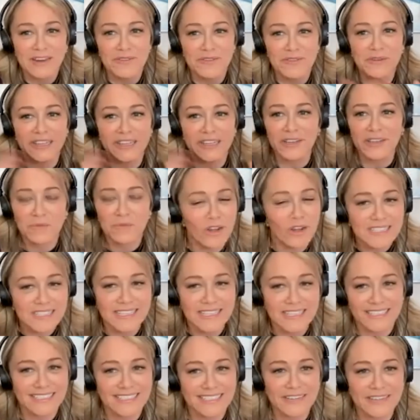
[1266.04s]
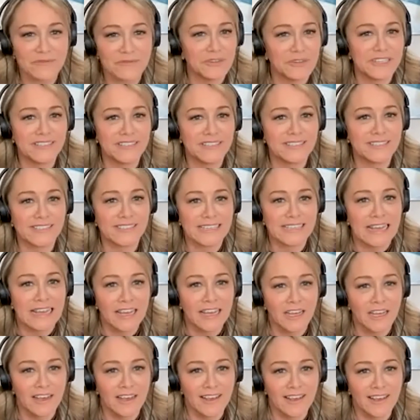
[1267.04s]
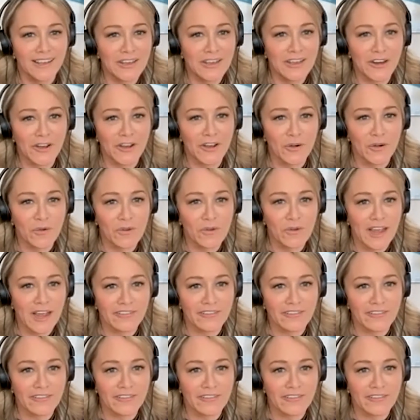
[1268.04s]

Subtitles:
it really wasn't. It was. I